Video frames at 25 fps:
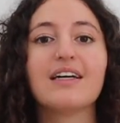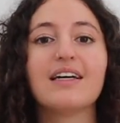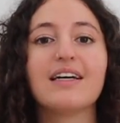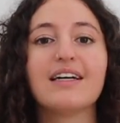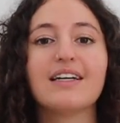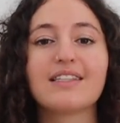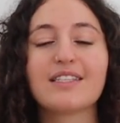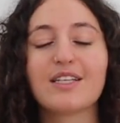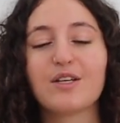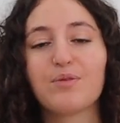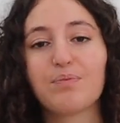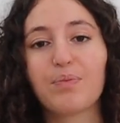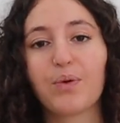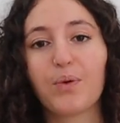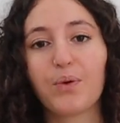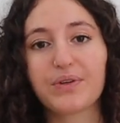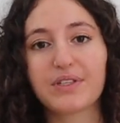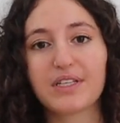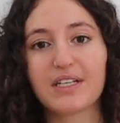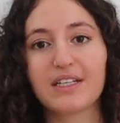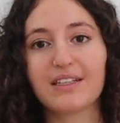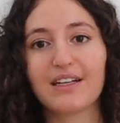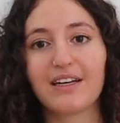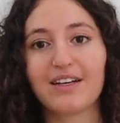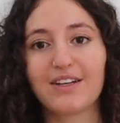It's
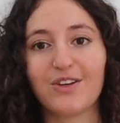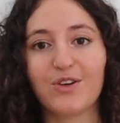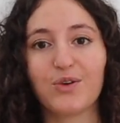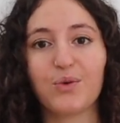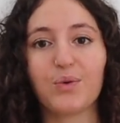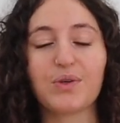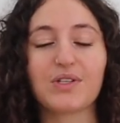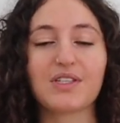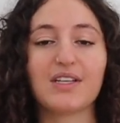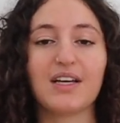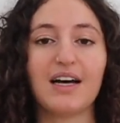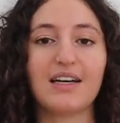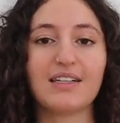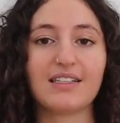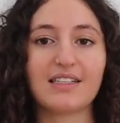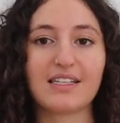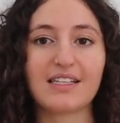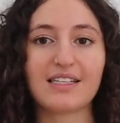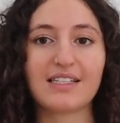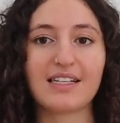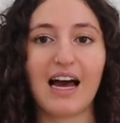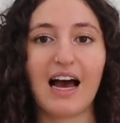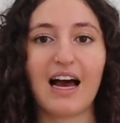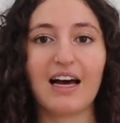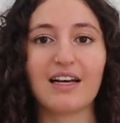important that you also
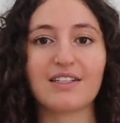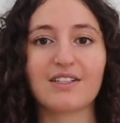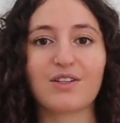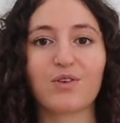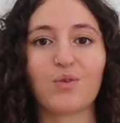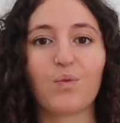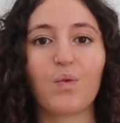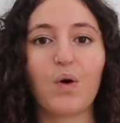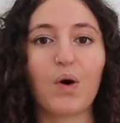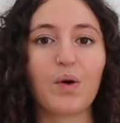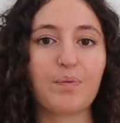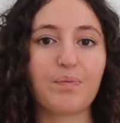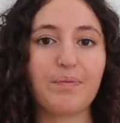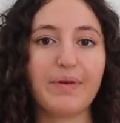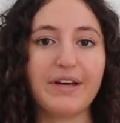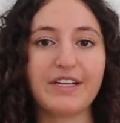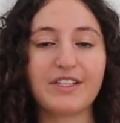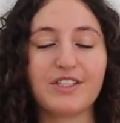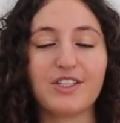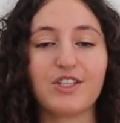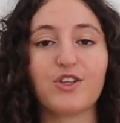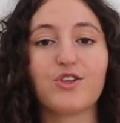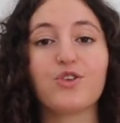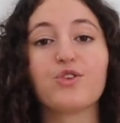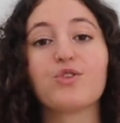understand what
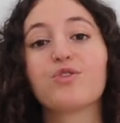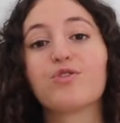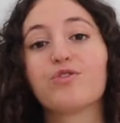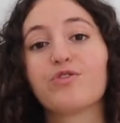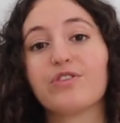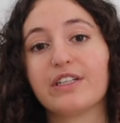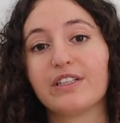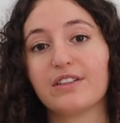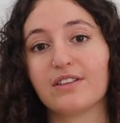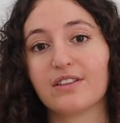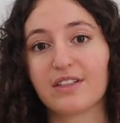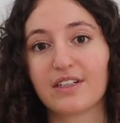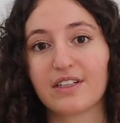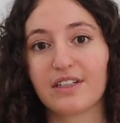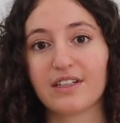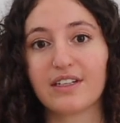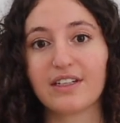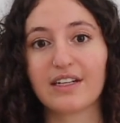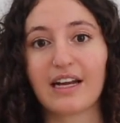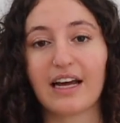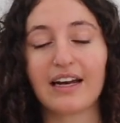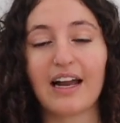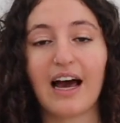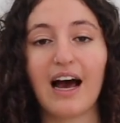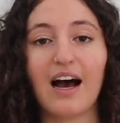makes you feel good
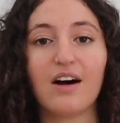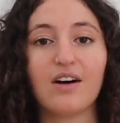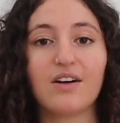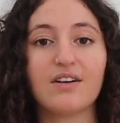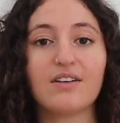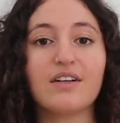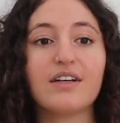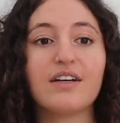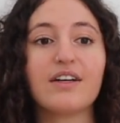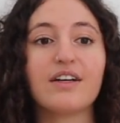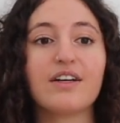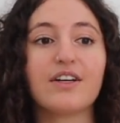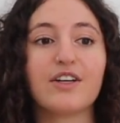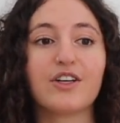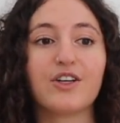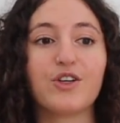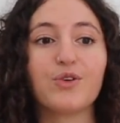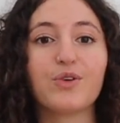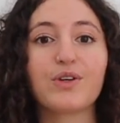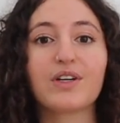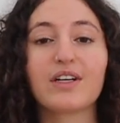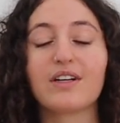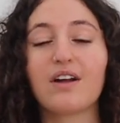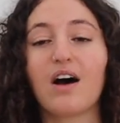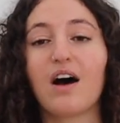and how
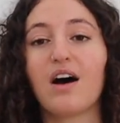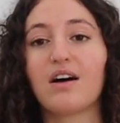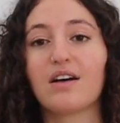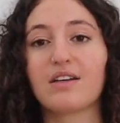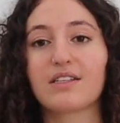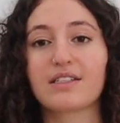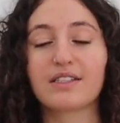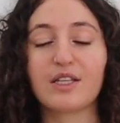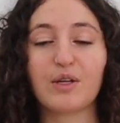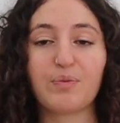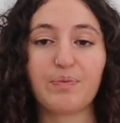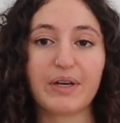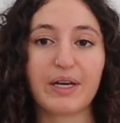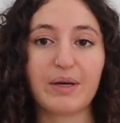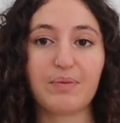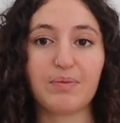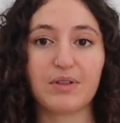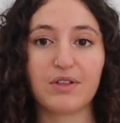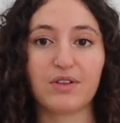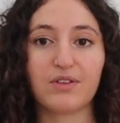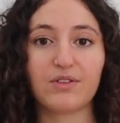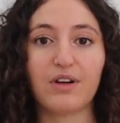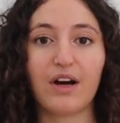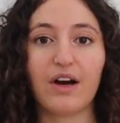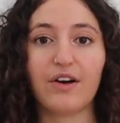you can ask the
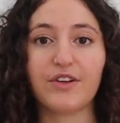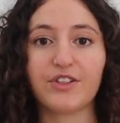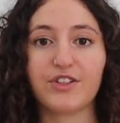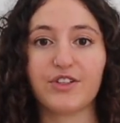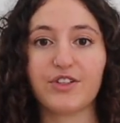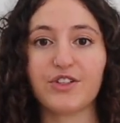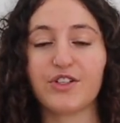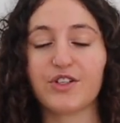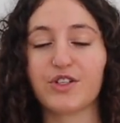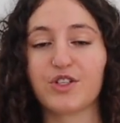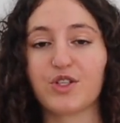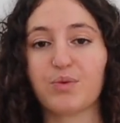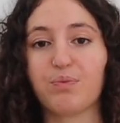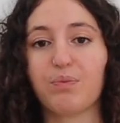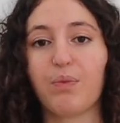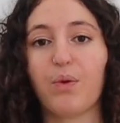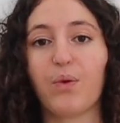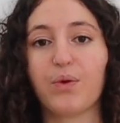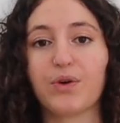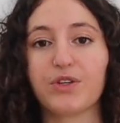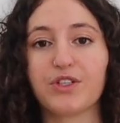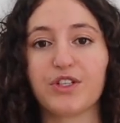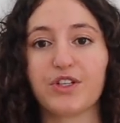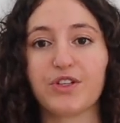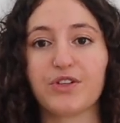people around you to
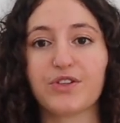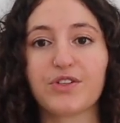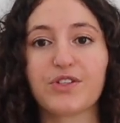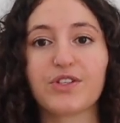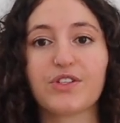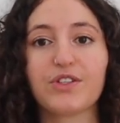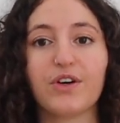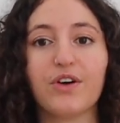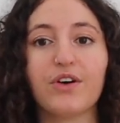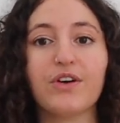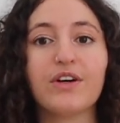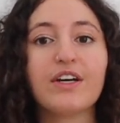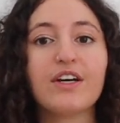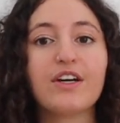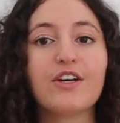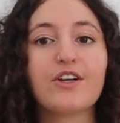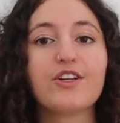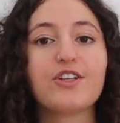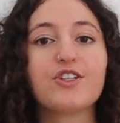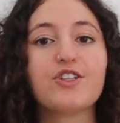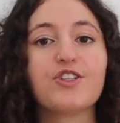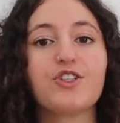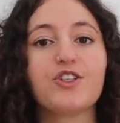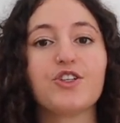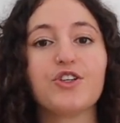support you. So
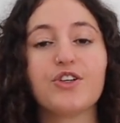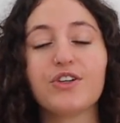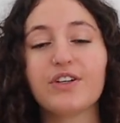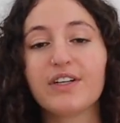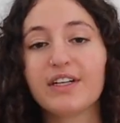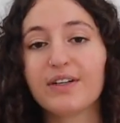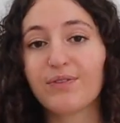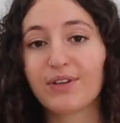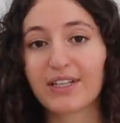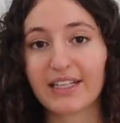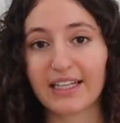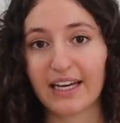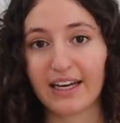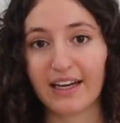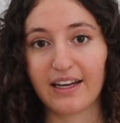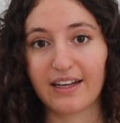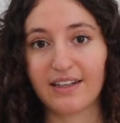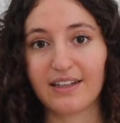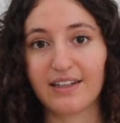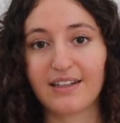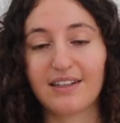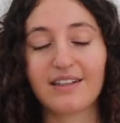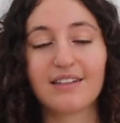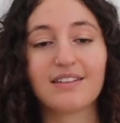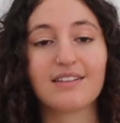tune
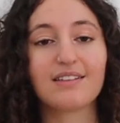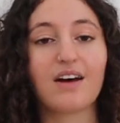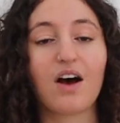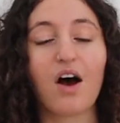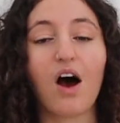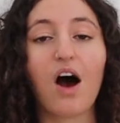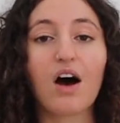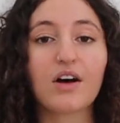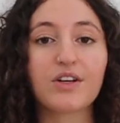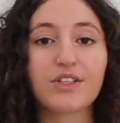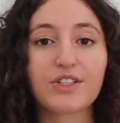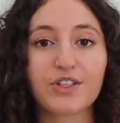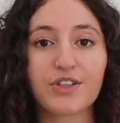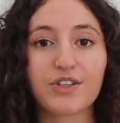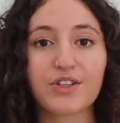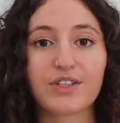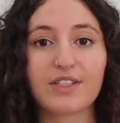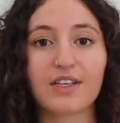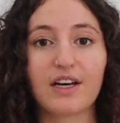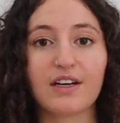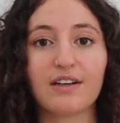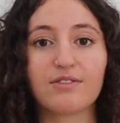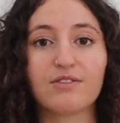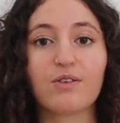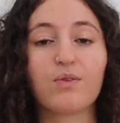within, ask
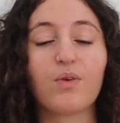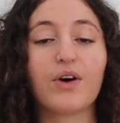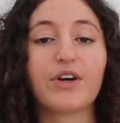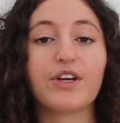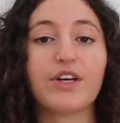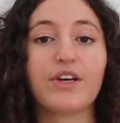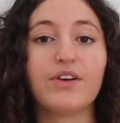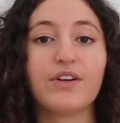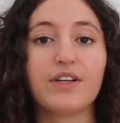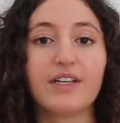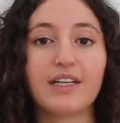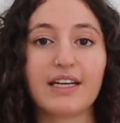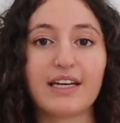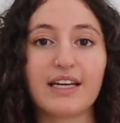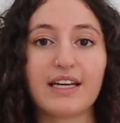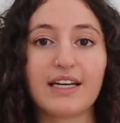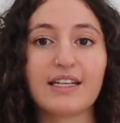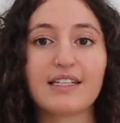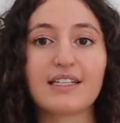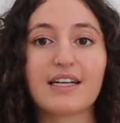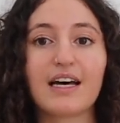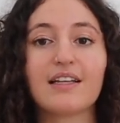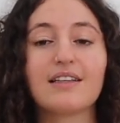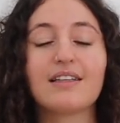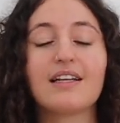yourself what you
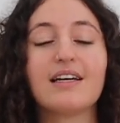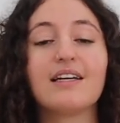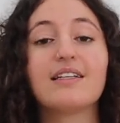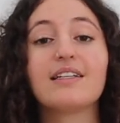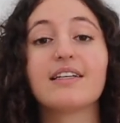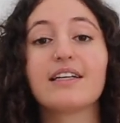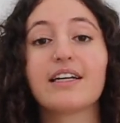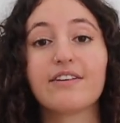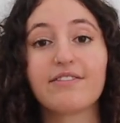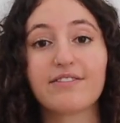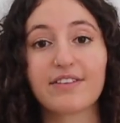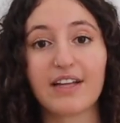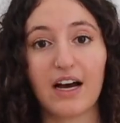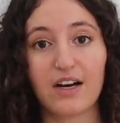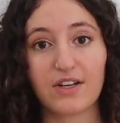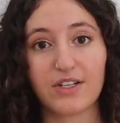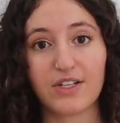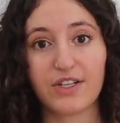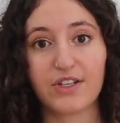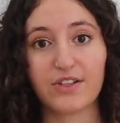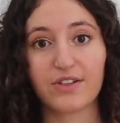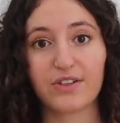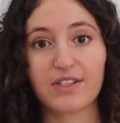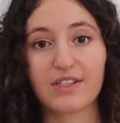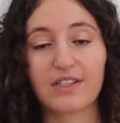need, and then give that
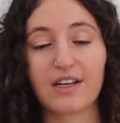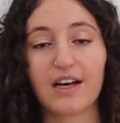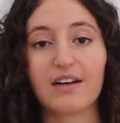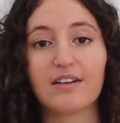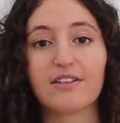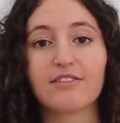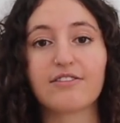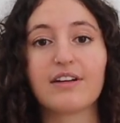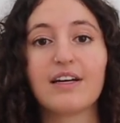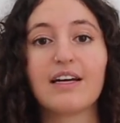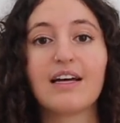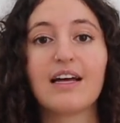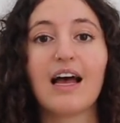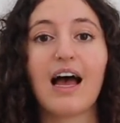to yourself.